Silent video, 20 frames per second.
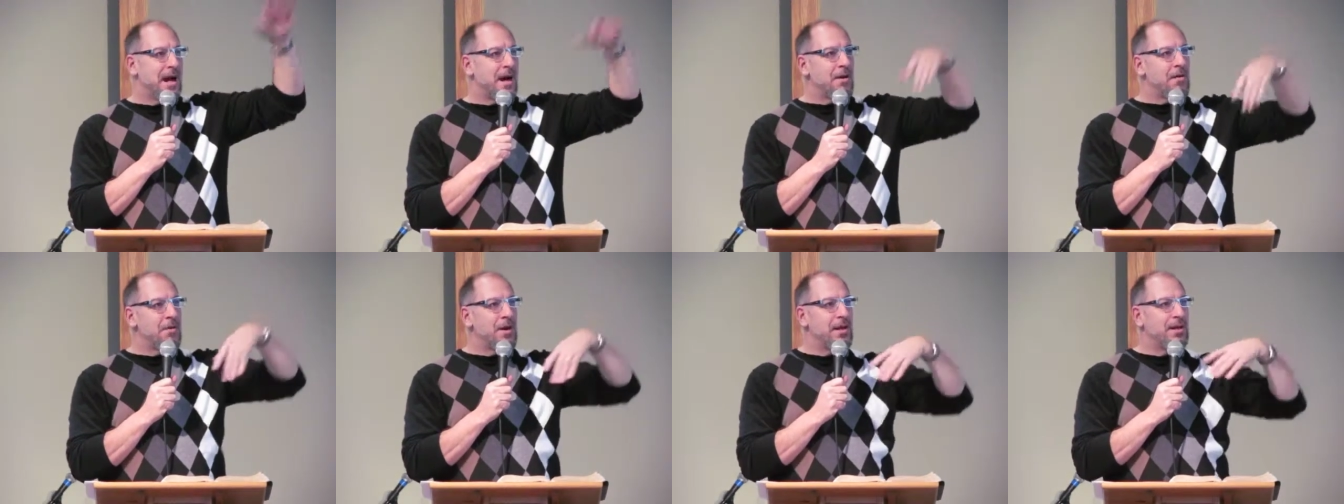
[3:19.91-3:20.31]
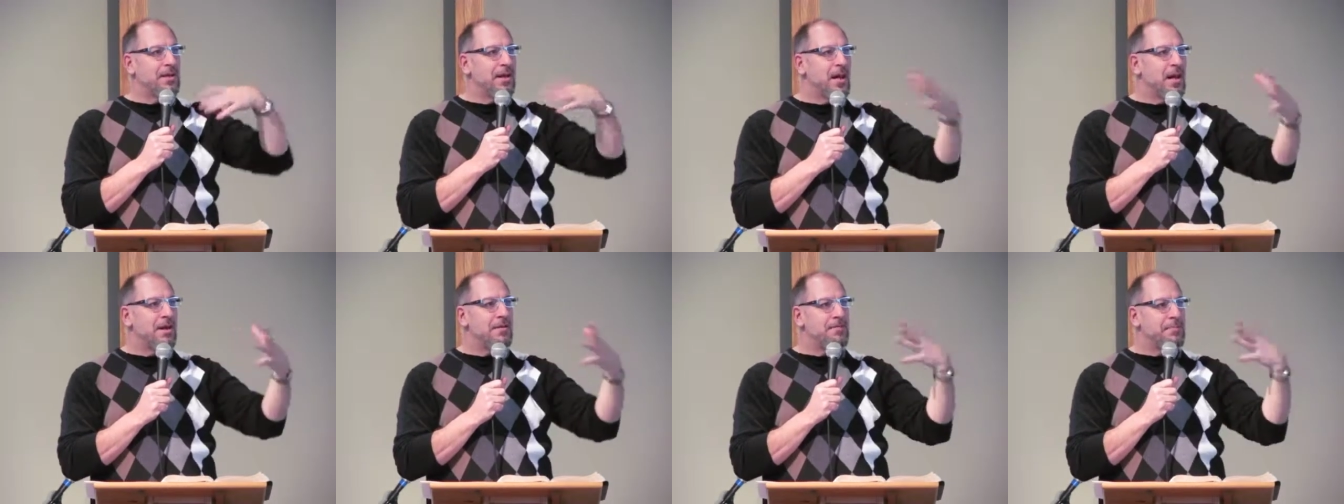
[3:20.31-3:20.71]
How do I
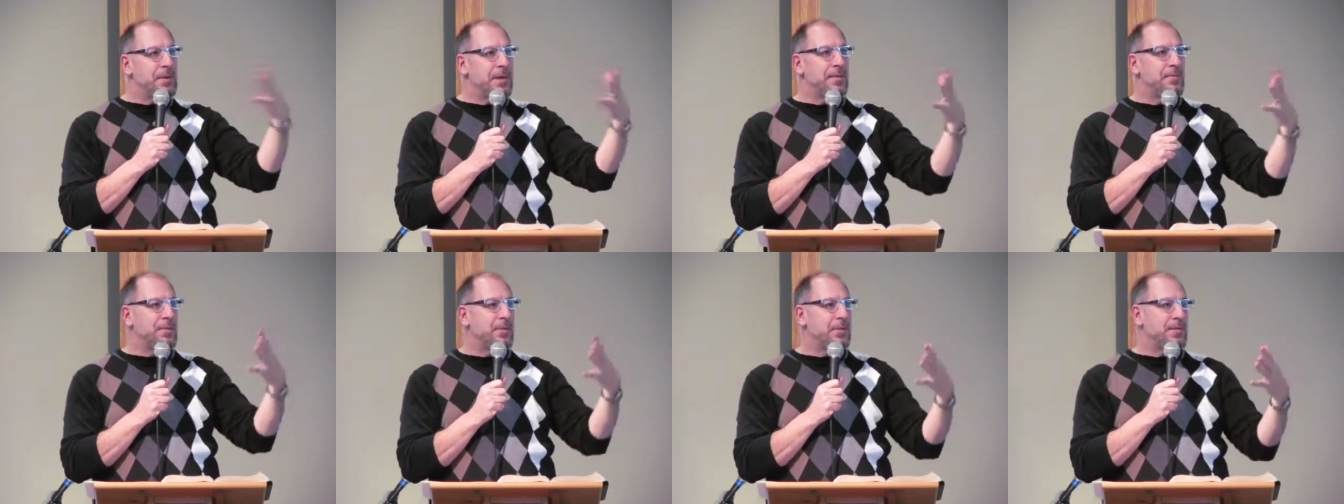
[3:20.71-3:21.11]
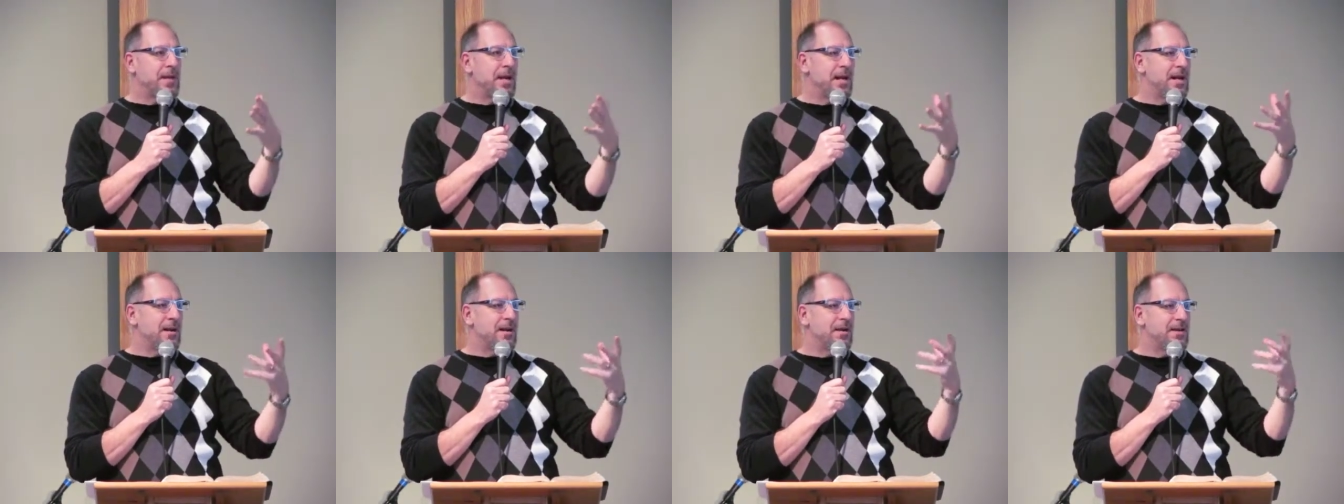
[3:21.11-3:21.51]
love people
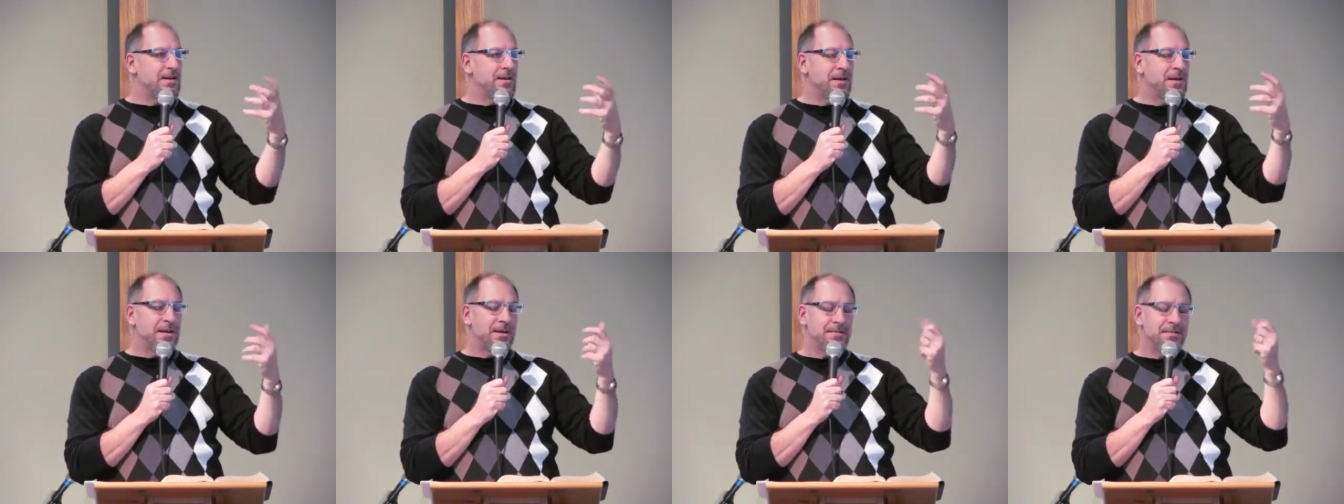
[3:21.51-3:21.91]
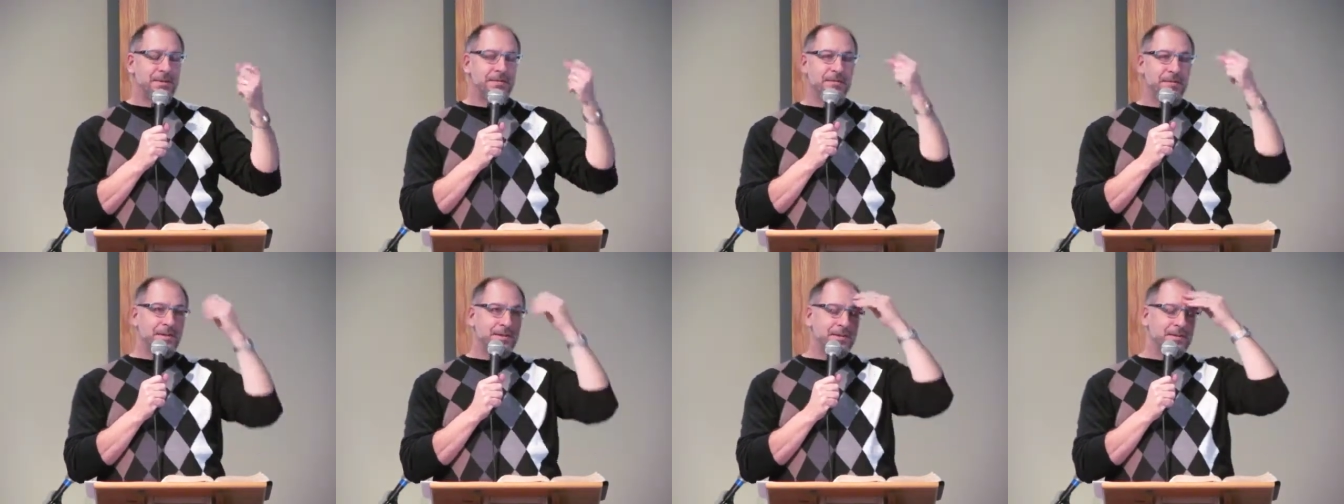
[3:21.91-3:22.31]
that are uh,
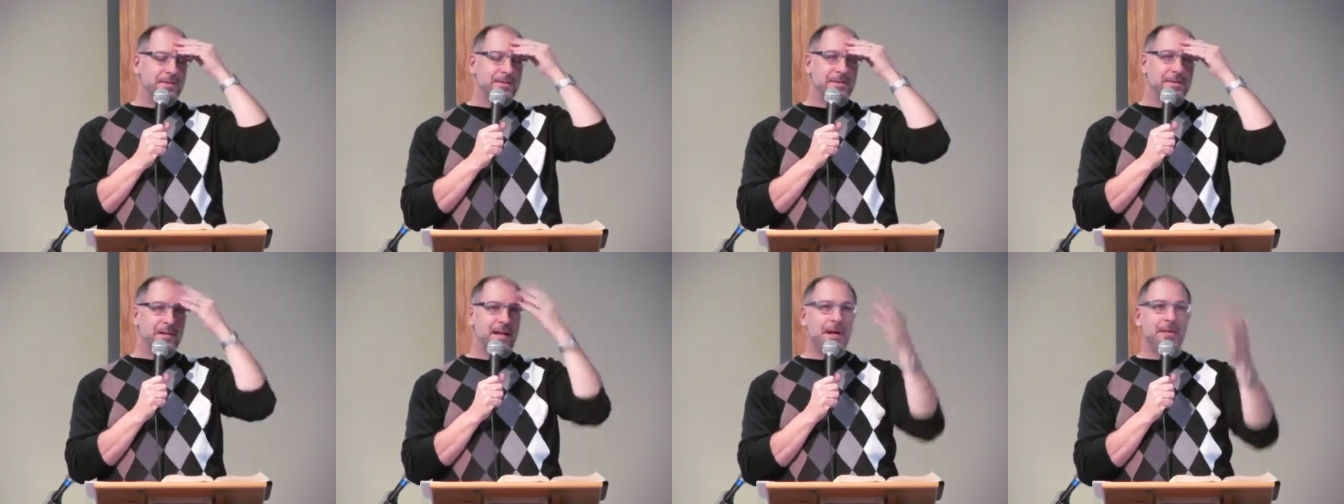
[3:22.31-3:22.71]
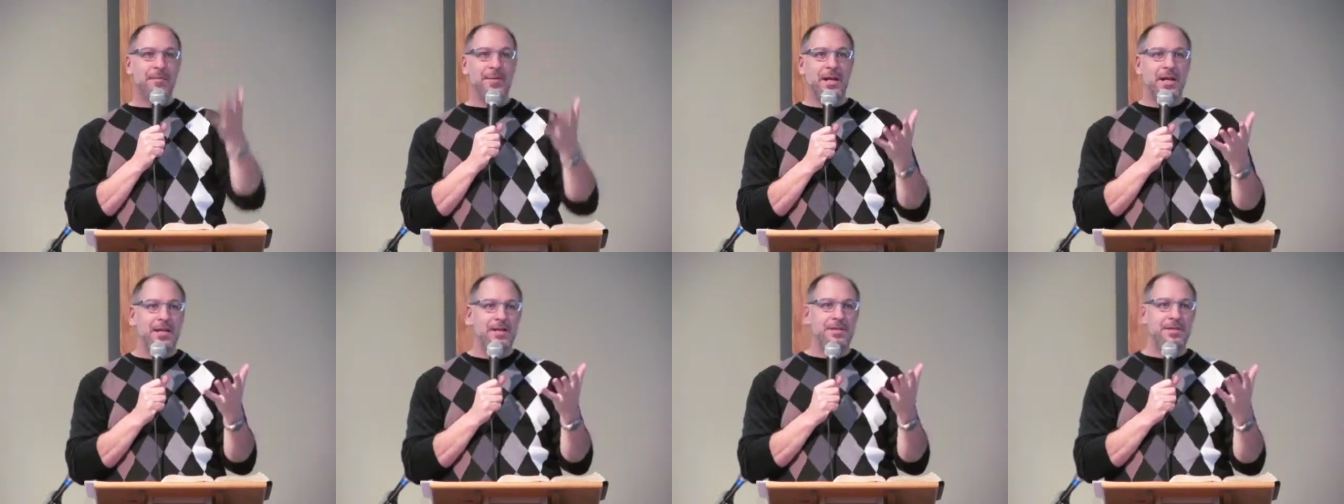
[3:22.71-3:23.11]
different
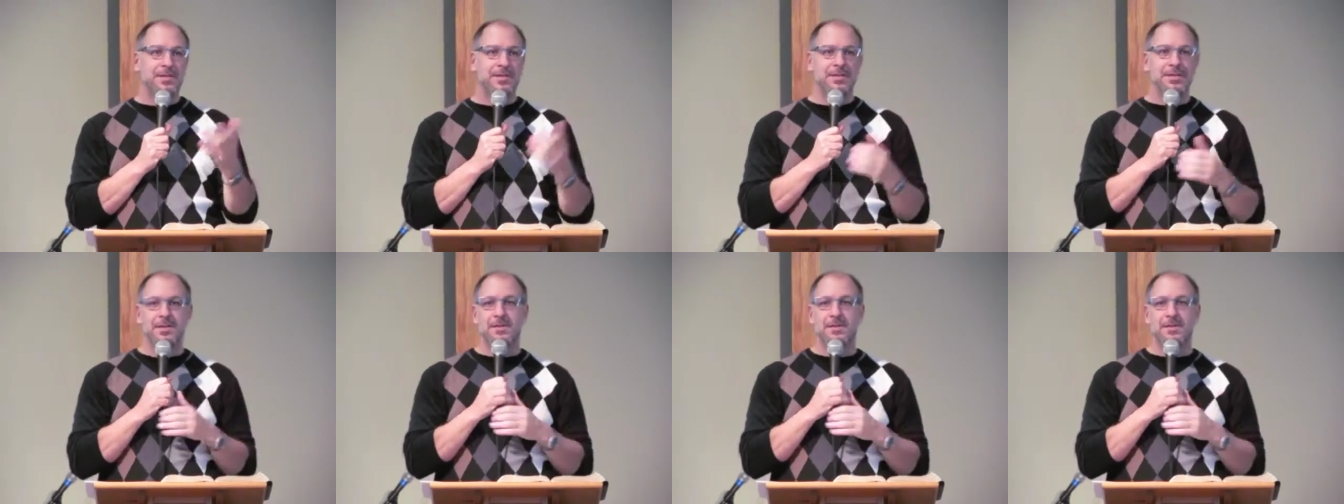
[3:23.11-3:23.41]
denominations,